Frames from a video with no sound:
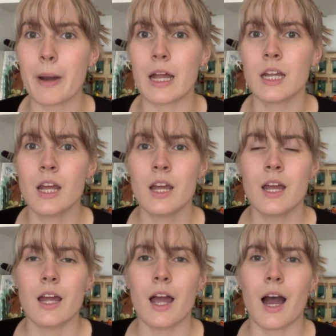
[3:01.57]
but
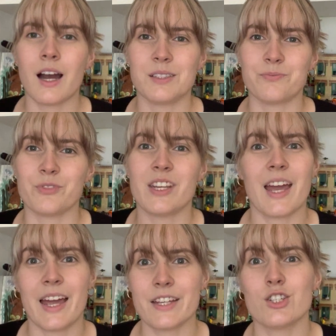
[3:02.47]

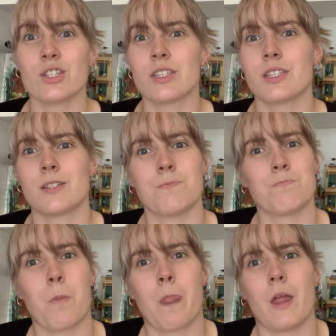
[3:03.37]
yeah, if
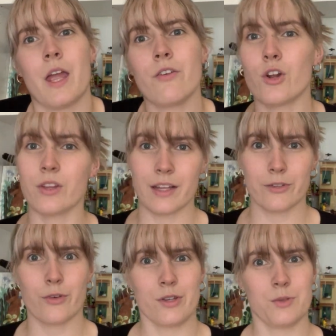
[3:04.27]
I don't like
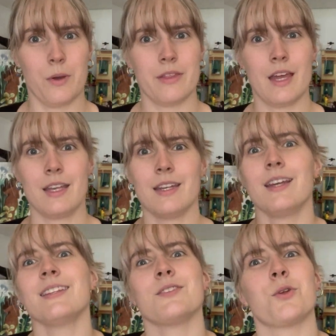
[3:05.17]
the first one, then
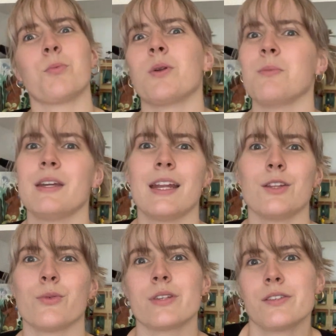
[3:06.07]
there's no point in me getting
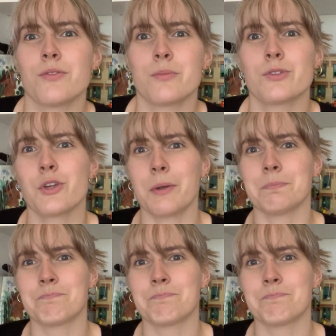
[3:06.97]
the rest of them. So